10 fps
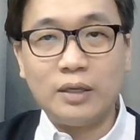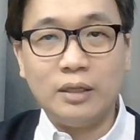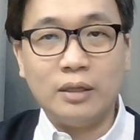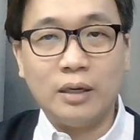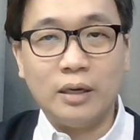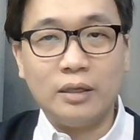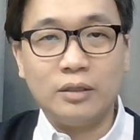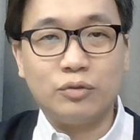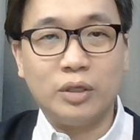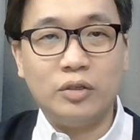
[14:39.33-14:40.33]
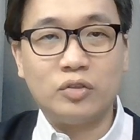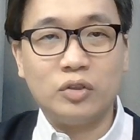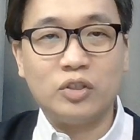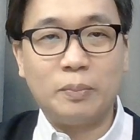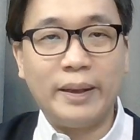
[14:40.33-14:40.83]
in the
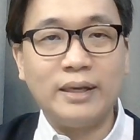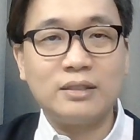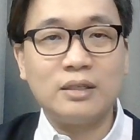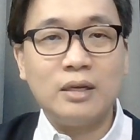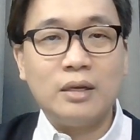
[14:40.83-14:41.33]
traditional space.